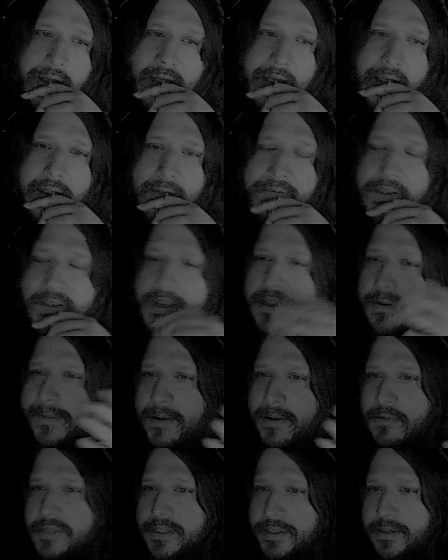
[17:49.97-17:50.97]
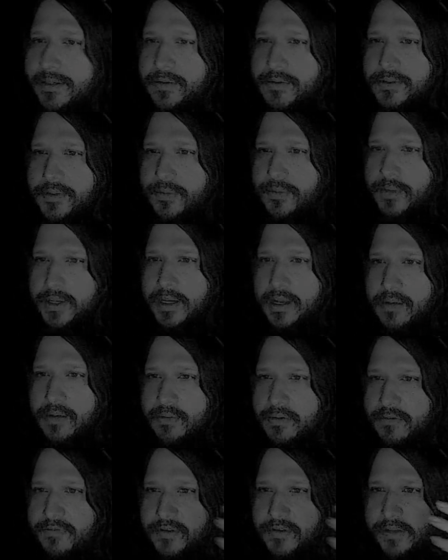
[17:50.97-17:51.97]
If I was in Costa Rica, I
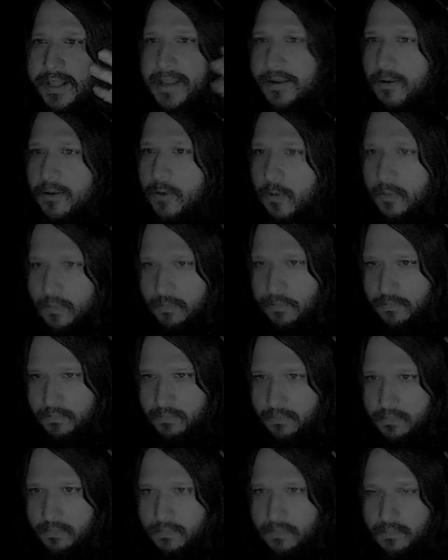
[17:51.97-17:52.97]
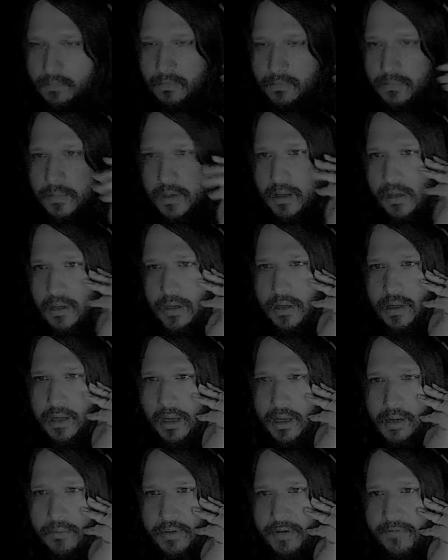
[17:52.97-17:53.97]
wouldn't feel at home.
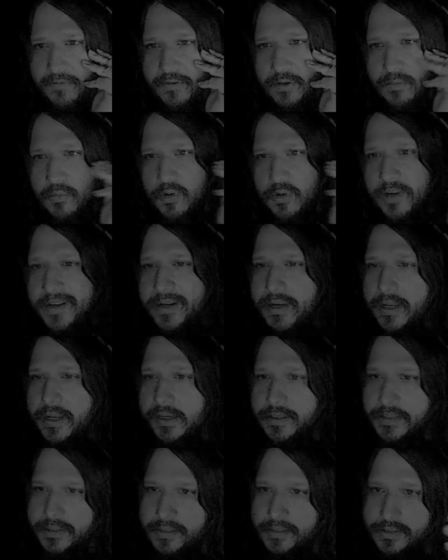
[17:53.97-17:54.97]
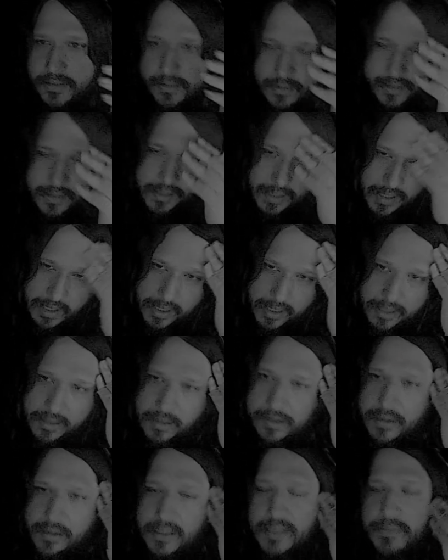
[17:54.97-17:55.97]
I wouldn't feel more connected to the land
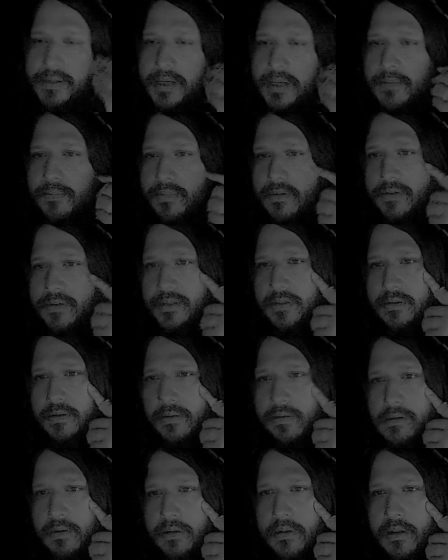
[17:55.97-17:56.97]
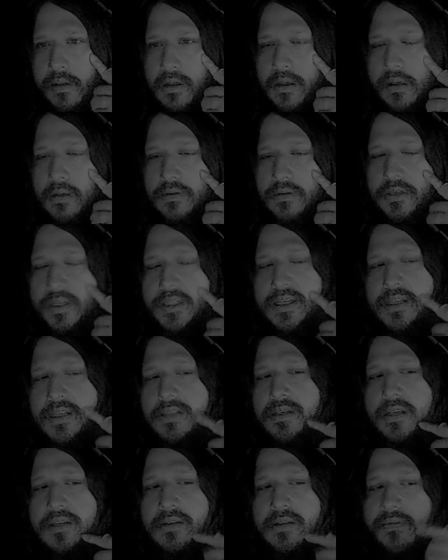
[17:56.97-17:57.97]
and its peoples. Just
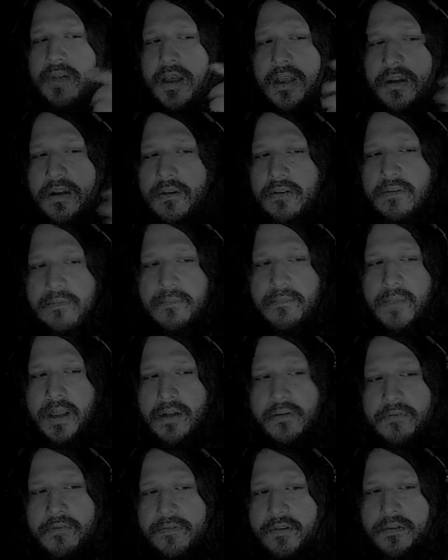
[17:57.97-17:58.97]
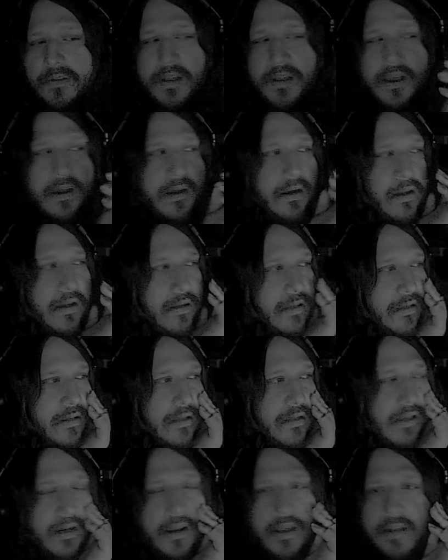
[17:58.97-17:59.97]
as if I don't feel that connected to
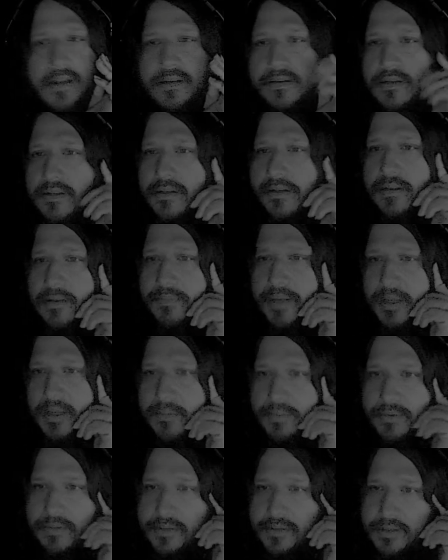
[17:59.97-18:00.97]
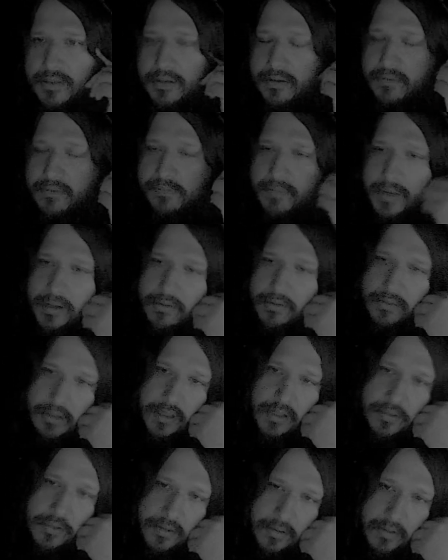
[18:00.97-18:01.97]
the lands and the peoples of my own
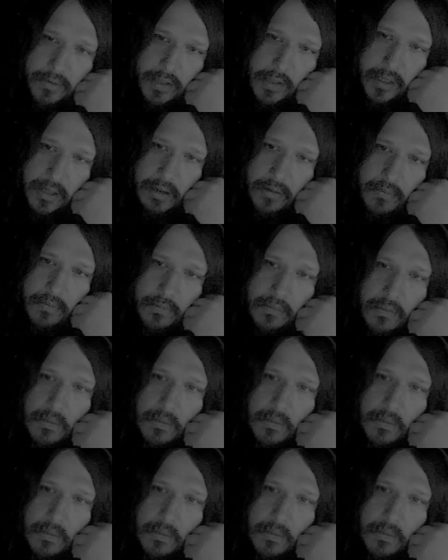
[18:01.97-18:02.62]
country right now.